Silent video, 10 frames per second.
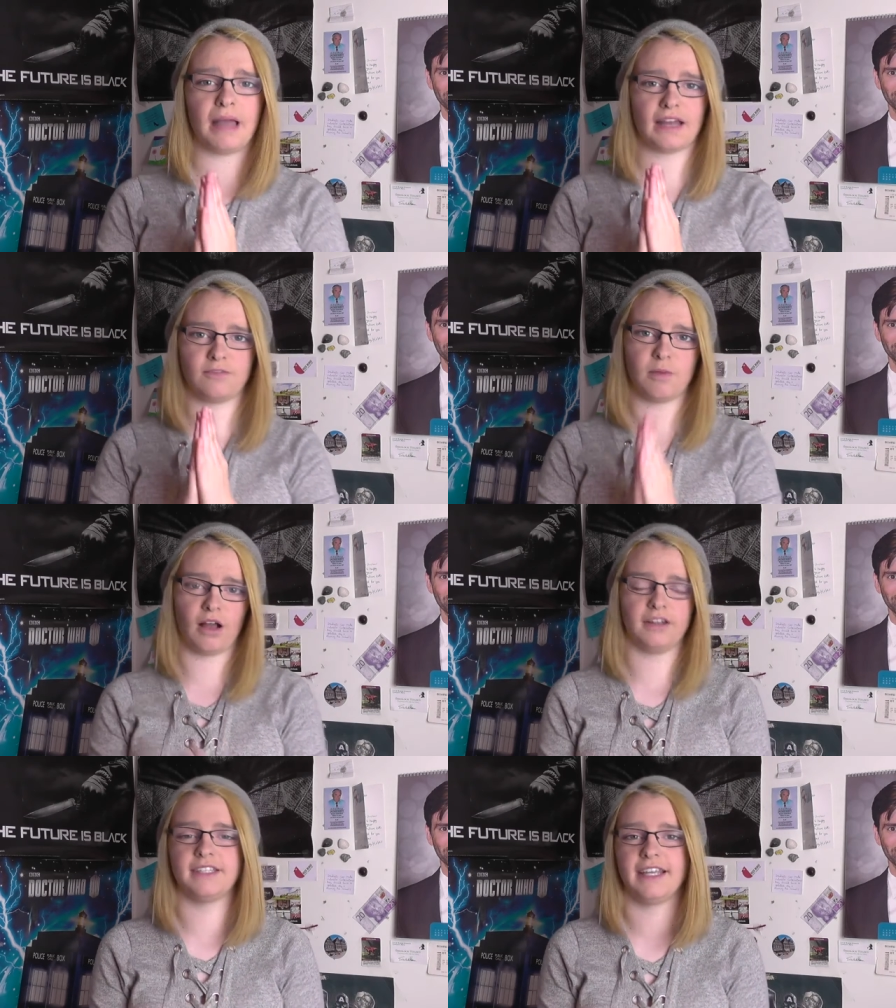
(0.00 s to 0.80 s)
back from
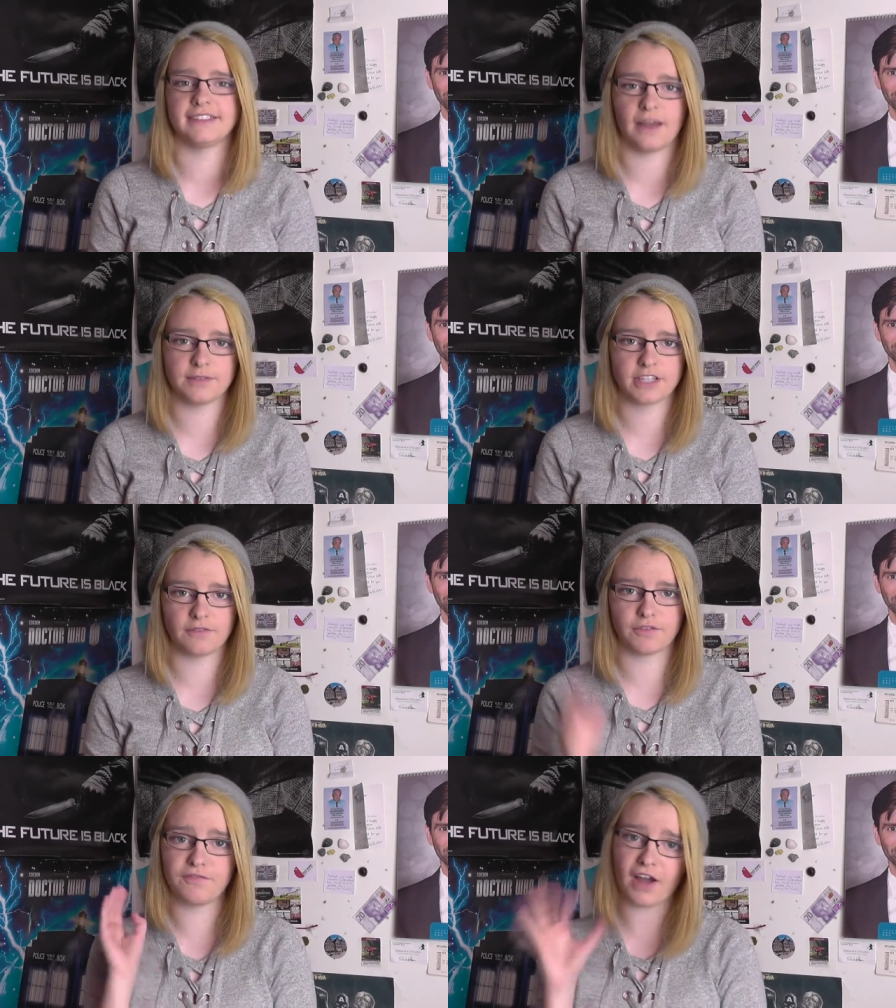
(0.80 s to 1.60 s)
holidays. I was
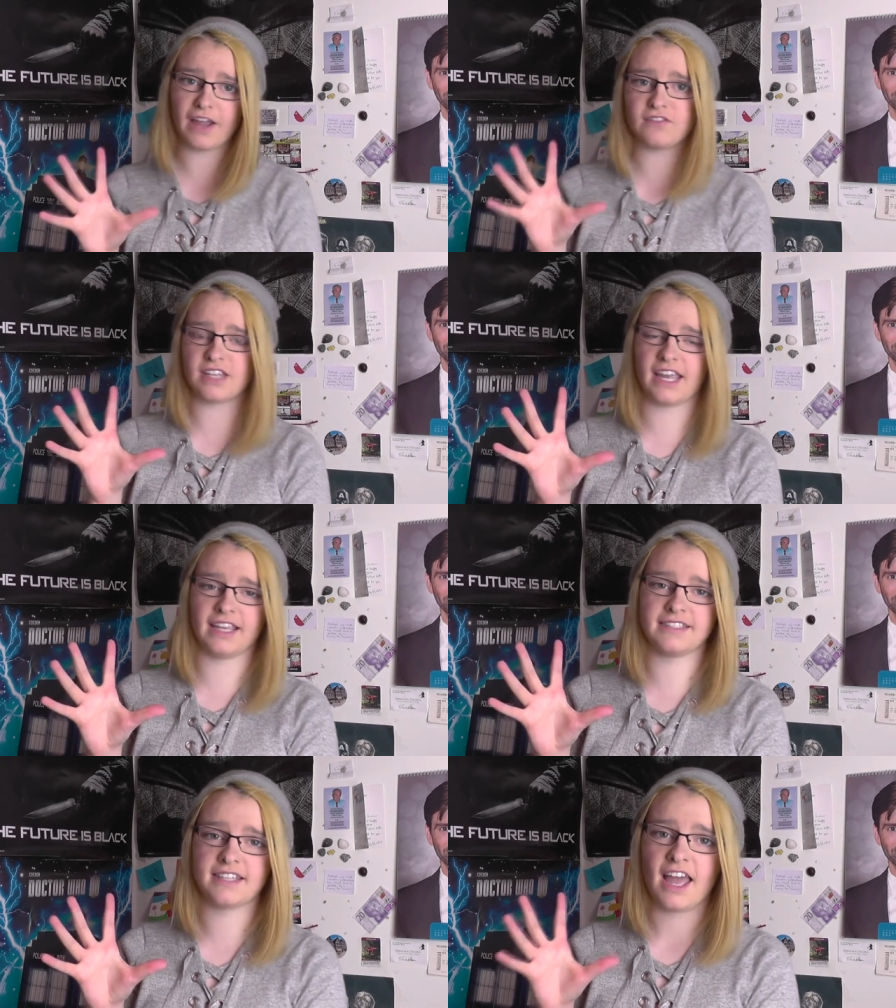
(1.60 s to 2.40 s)
gone for five
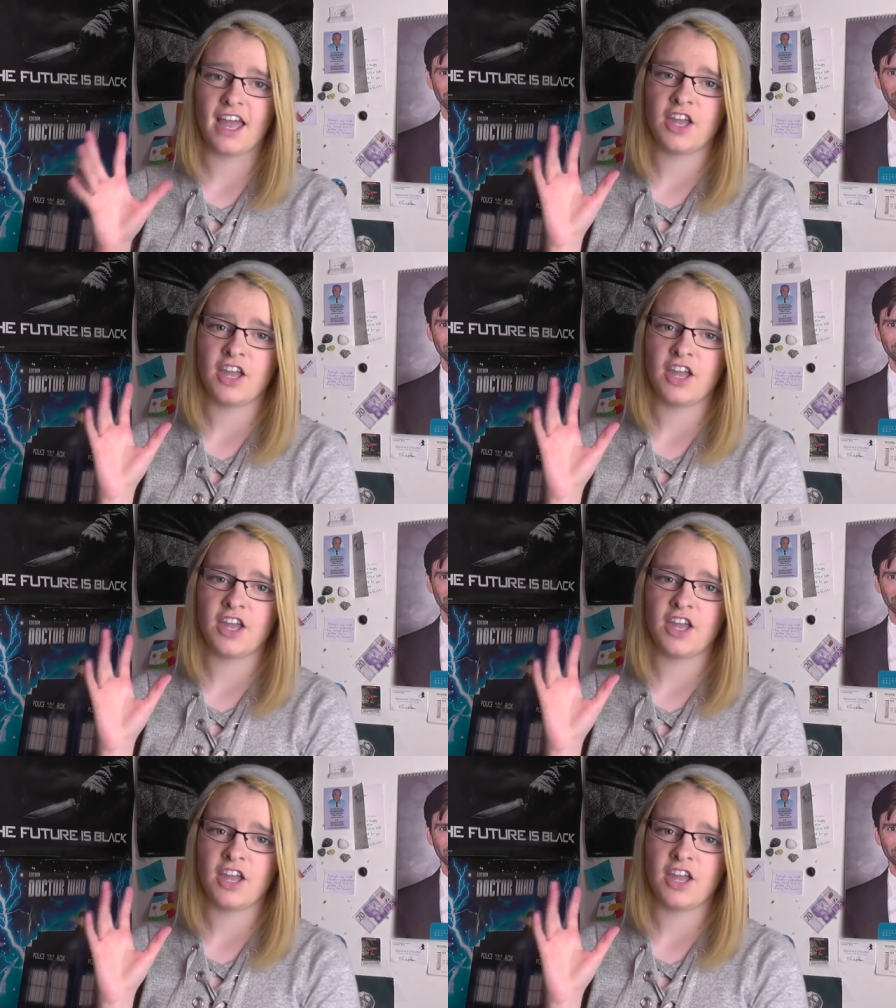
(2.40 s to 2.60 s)
days.